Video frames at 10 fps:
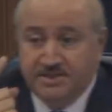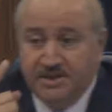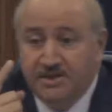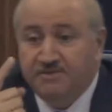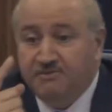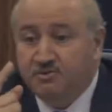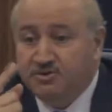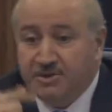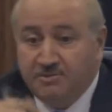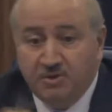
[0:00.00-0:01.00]
in the
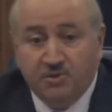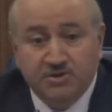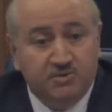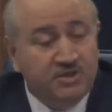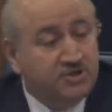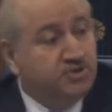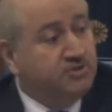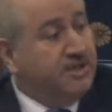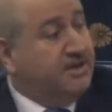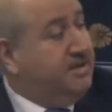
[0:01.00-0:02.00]
future, because what
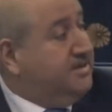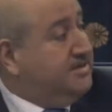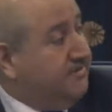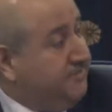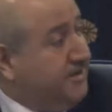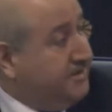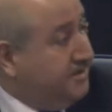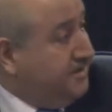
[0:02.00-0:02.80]
Jordan suffered